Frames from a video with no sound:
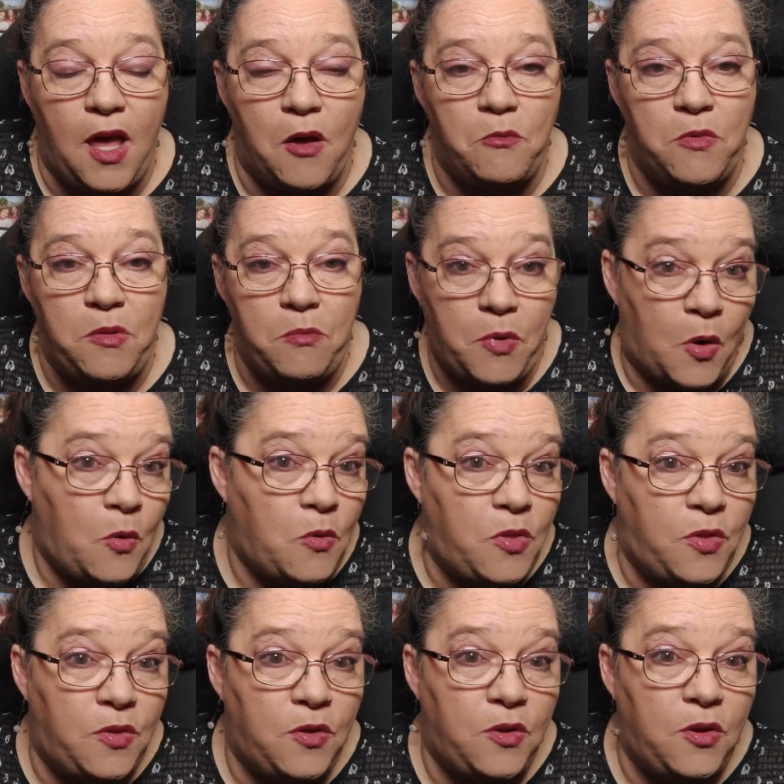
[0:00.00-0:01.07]
and we
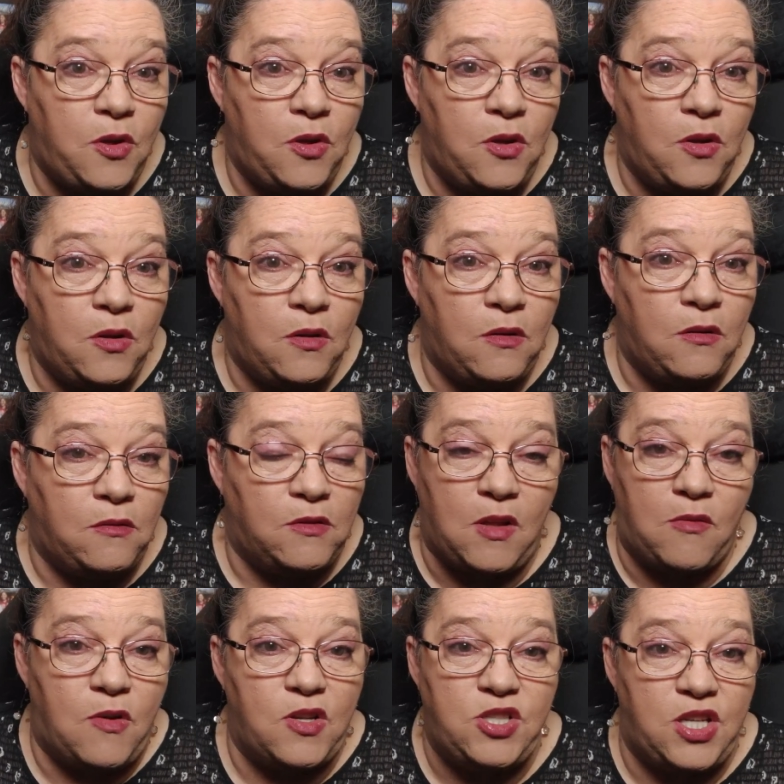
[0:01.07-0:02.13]
both
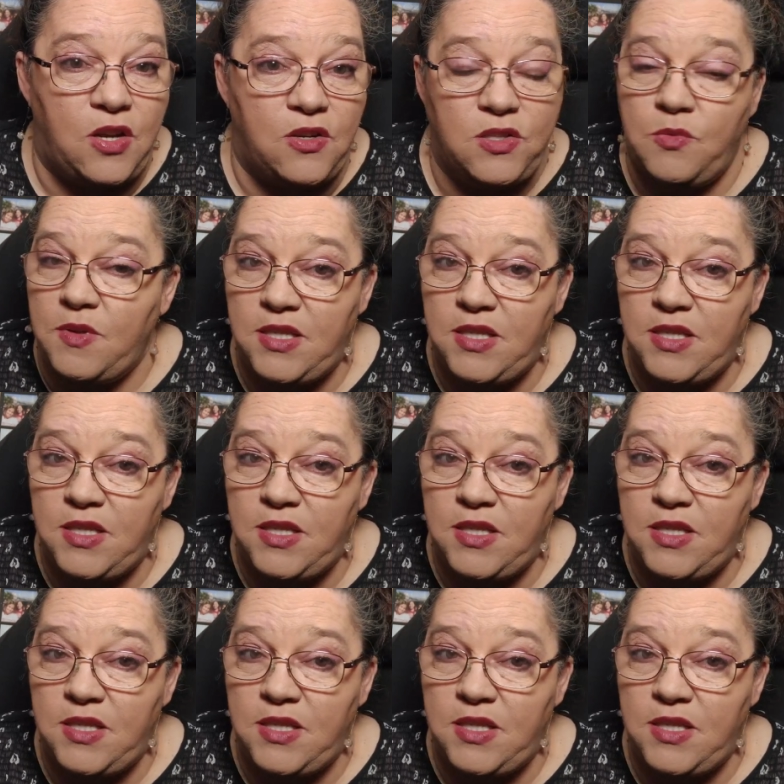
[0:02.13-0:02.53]
love our chairs.